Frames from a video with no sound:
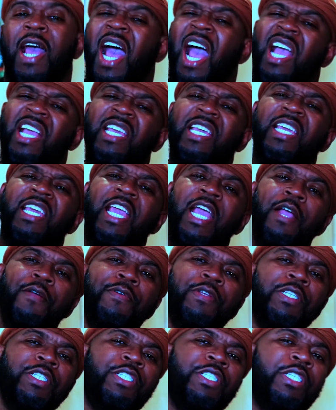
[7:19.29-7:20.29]
I
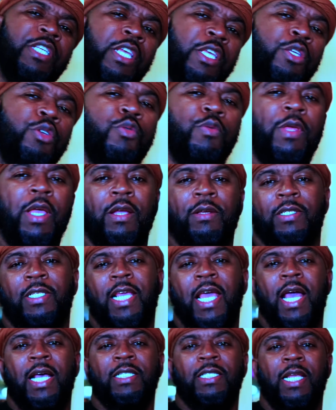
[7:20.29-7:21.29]
guarantee you there's
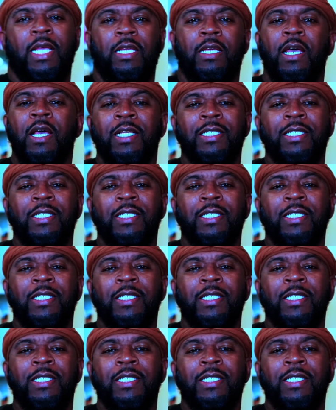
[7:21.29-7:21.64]
guys out here.